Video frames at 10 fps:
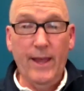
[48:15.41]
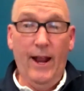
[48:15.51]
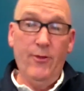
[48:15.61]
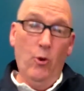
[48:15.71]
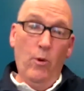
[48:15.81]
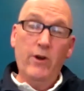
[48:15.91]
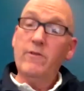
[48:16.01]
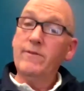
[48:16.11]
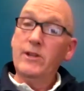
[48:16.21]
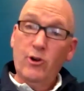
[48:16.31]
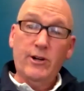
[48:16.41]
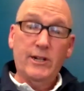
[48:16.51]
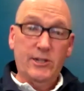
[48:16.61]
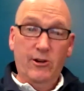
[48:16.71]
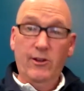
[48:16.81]
And the winner of the
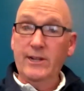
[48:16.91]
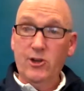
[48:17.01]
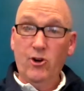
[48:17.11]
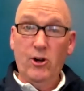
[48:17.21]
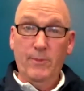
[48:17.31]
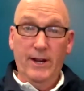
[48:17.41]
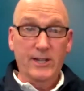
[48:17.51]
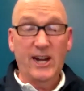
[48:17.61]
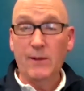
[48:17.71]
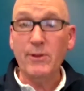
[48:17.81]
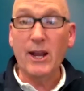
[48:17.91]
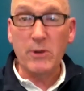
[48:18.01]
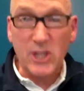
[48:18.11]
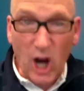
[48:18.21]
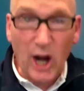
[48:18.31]
Turkish Airlines tournament is going to play
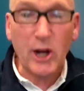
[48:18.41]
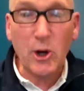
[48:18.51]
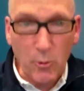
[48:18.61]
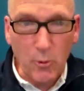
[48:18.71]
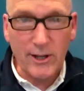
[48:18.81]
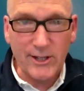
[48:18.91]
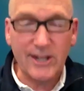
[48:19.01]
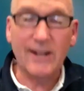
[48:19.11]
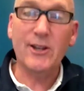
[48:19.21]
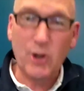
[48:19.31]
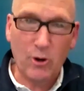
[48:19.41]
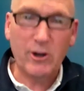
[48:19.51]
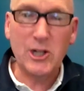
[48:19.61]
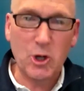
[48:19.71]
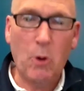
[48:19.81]
with Tiger Woods in the
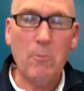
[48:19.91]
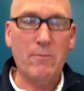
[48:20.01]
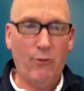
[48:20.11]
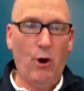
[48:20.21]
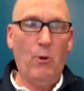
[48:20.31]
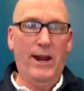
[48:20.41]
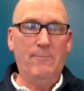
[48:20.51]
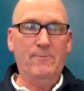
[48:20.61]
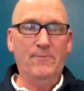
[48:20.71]
Turkish Open Pro-Am.